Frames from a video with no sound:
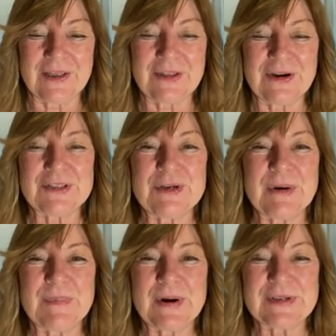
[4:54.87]
Those who
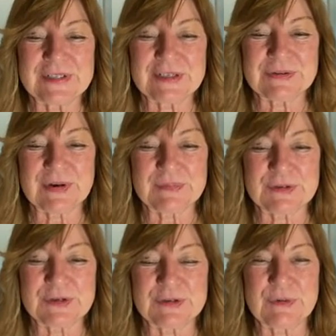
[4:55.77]
oppose the
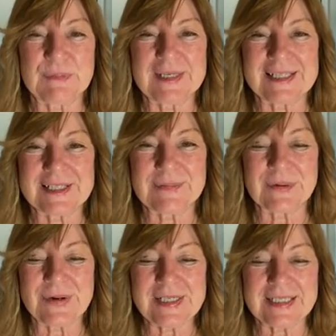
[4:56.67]
scriptures will be
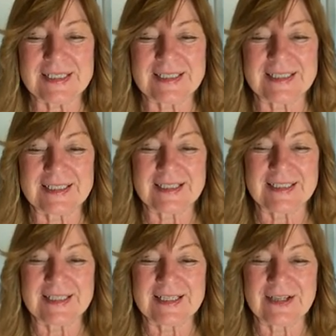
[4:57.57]
disappointed.
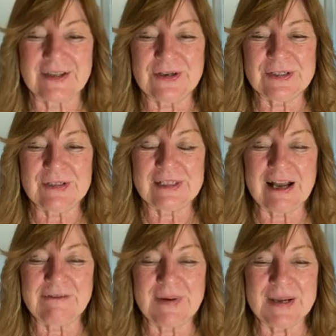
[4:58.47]
Those who
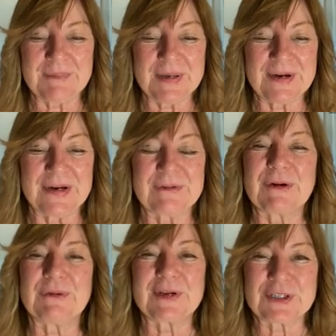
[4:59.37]
love my appearing
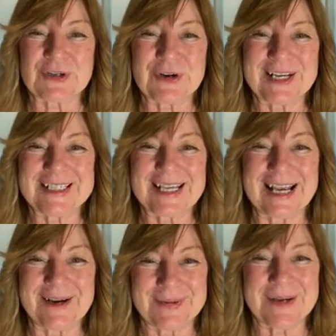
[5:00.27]
will rejoice
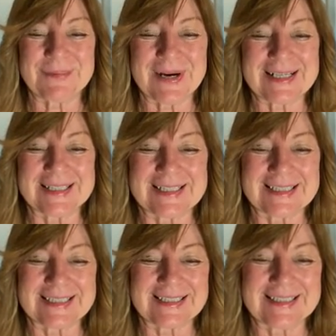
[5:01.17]
at my
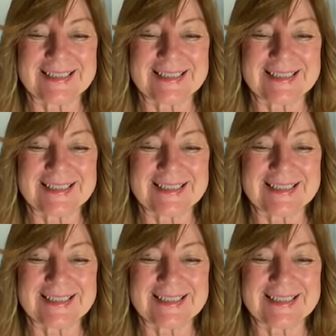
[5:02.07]
presence.